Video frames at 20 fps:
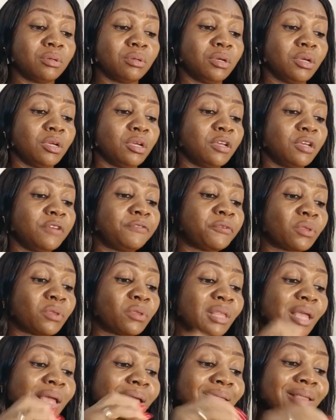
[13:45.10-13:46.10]
If you
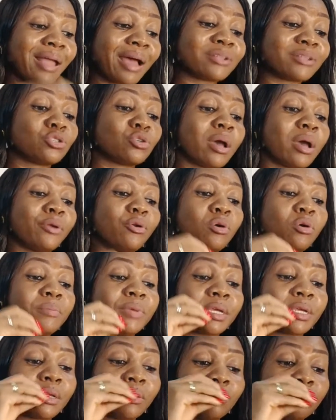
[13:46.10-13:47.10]
think that you are not
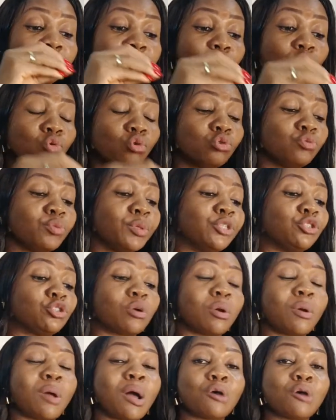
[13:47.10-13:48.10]
making good
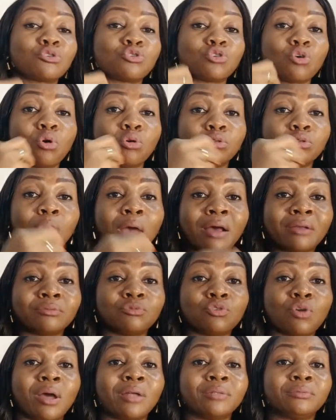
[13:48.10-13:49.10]
withdrawals or you
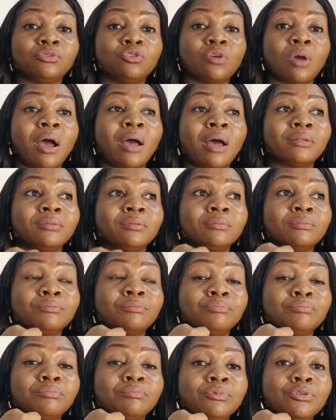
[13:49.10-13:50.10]
are
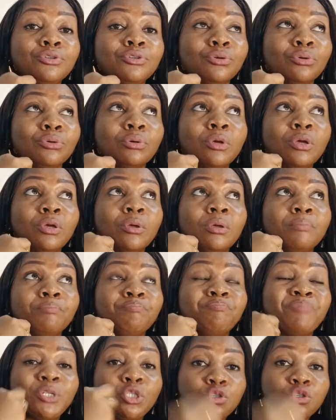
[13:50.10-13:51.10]

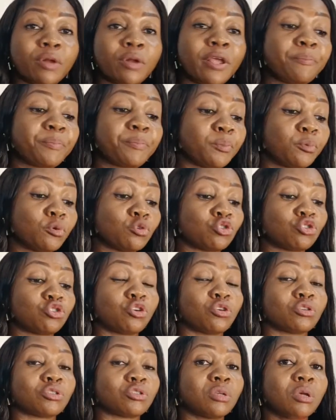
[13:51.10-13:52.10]
betraying people's
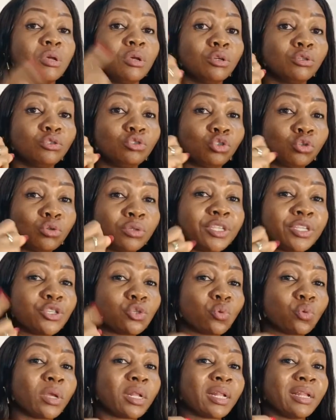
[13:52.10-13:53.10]
trust, do this
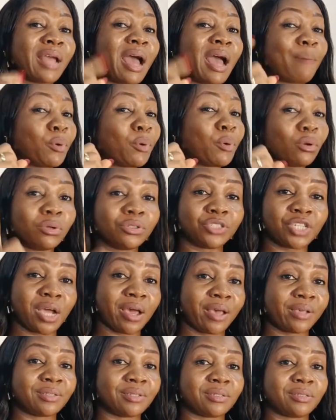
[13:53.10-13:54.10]
quickly.
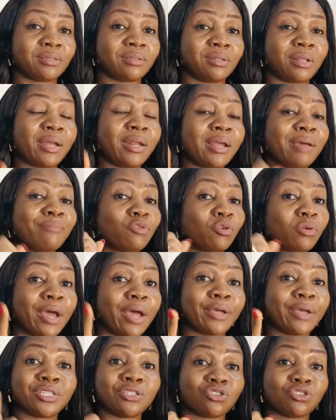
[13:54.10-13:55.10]
Apologize. Let them know that
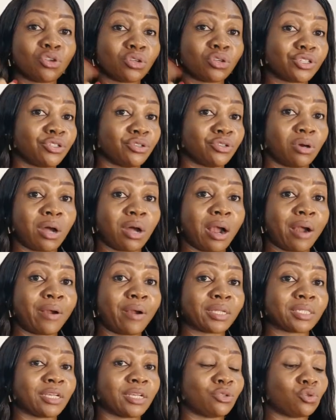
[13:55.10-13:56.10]
it is not in your
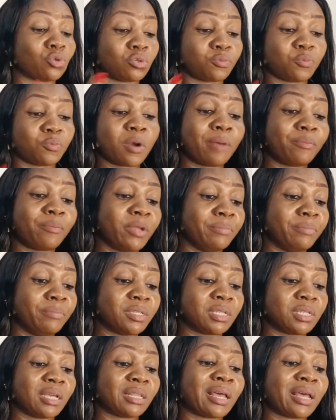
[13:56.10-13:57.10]
character. It was probably a
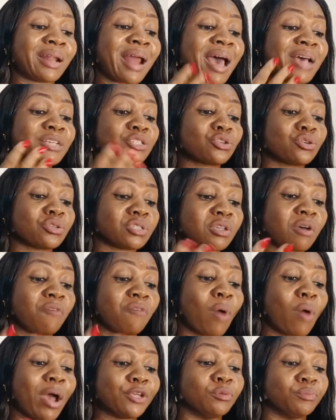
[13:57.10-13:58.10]
mistake. Then ask yourself
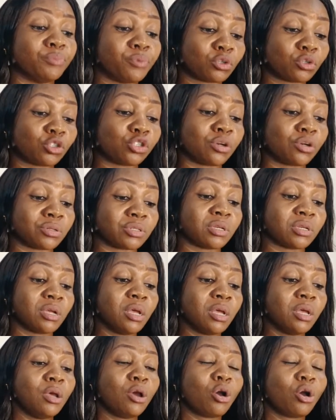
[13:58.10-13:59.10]
why you broke trust.
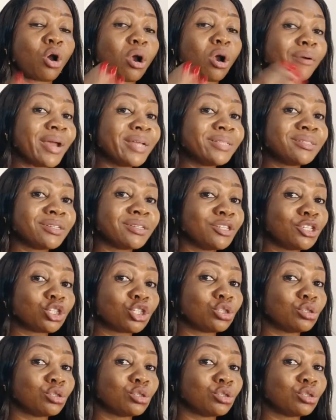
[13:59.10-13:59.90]
Correct the issue in